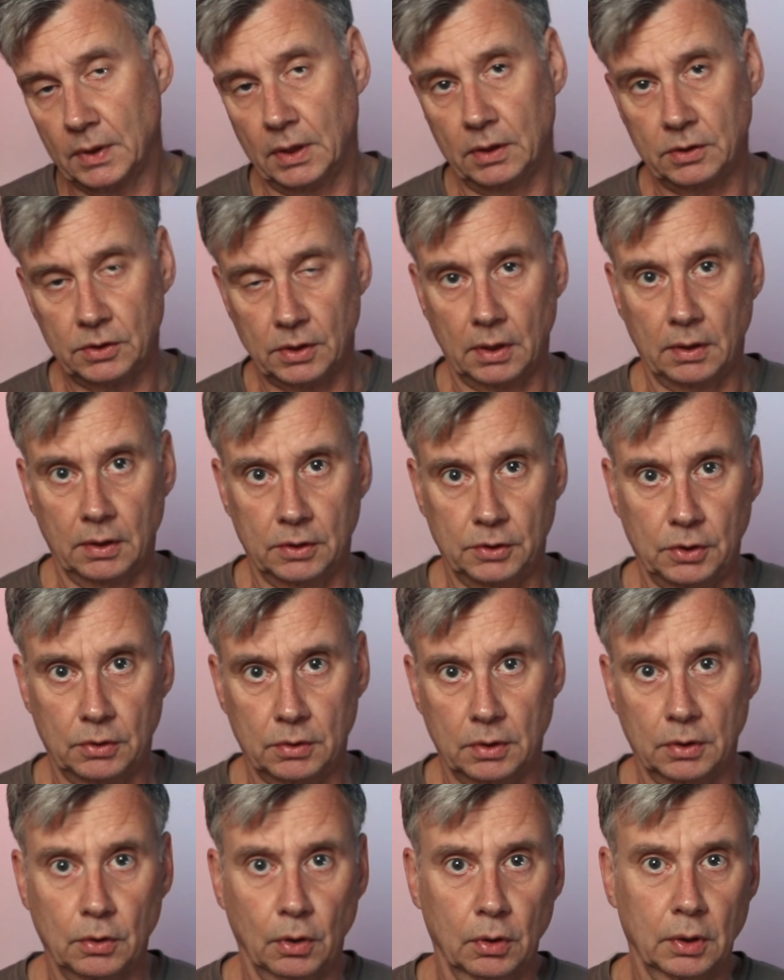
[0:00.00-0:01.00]
so as you
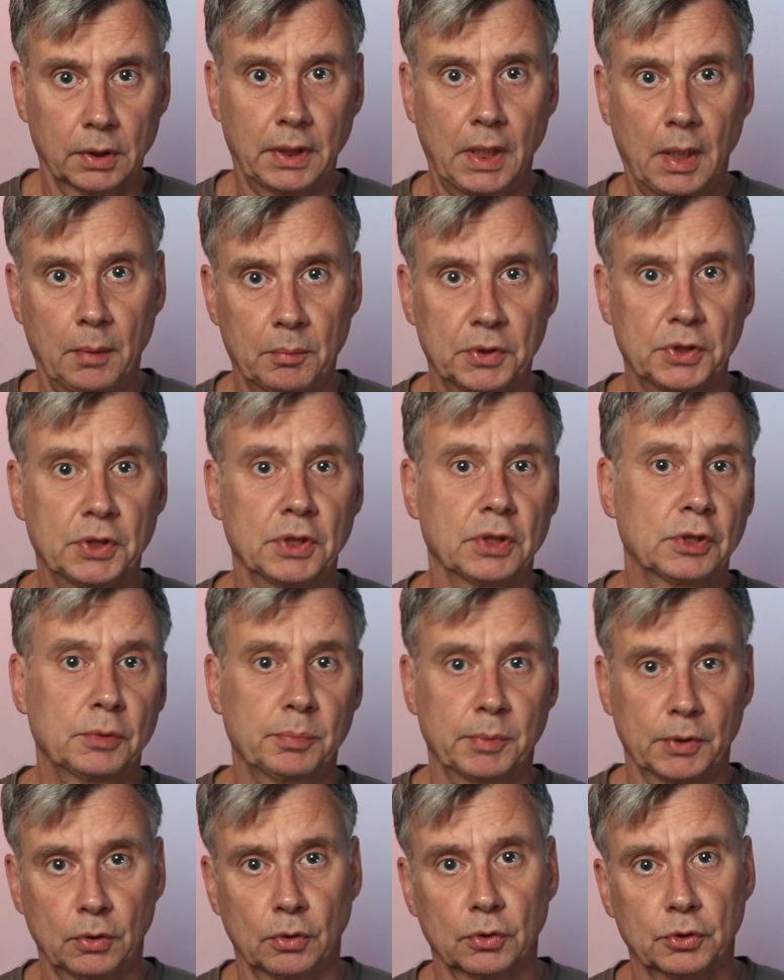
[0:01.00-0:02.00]
can call it images,
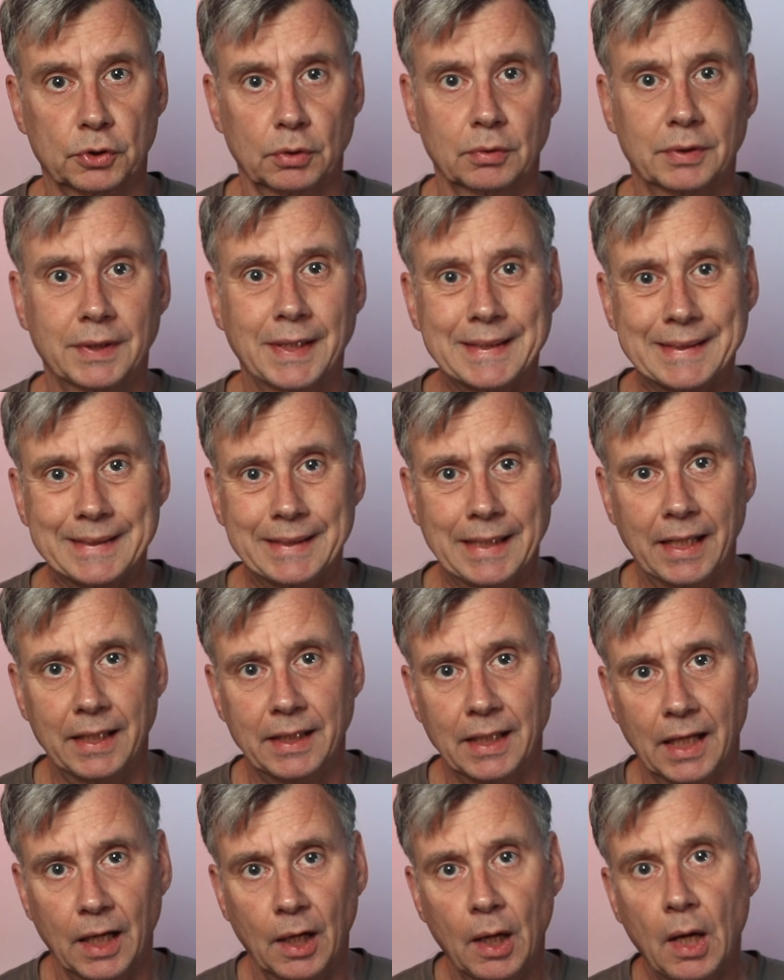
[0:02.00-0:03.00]
but also test
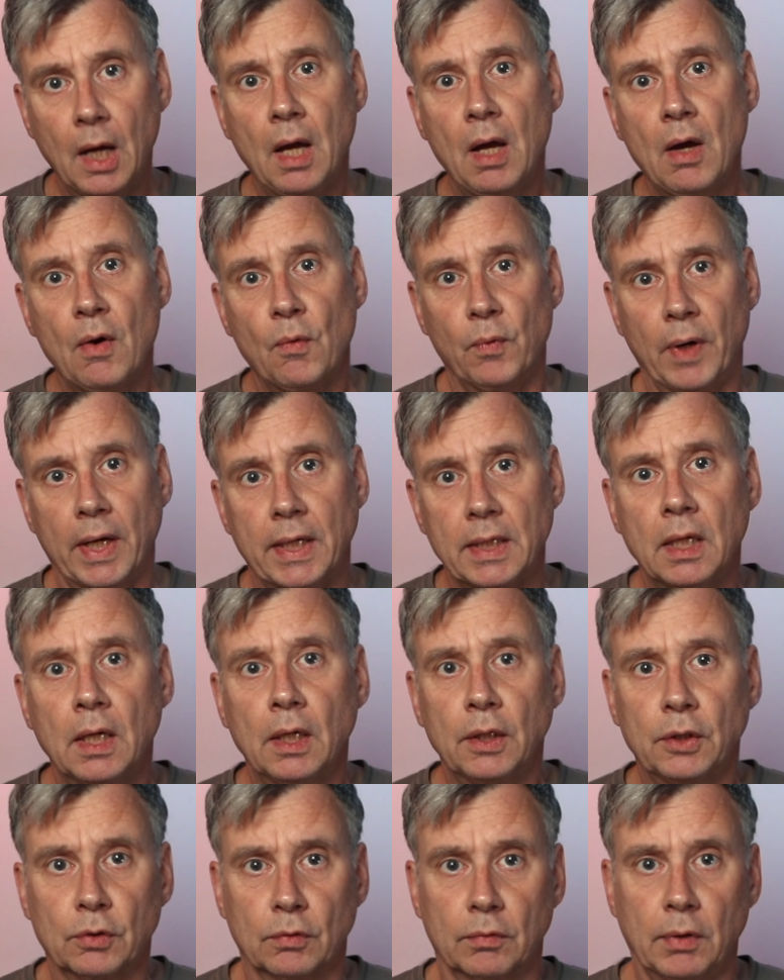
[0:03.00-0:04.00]
data when
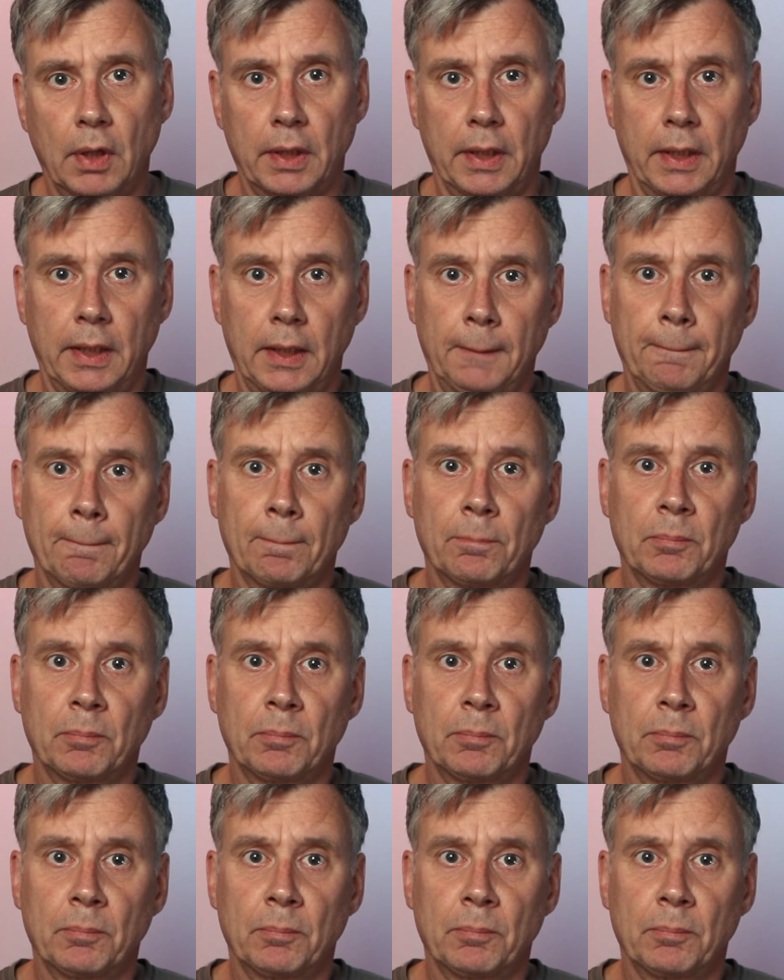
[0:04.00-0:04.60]
you're running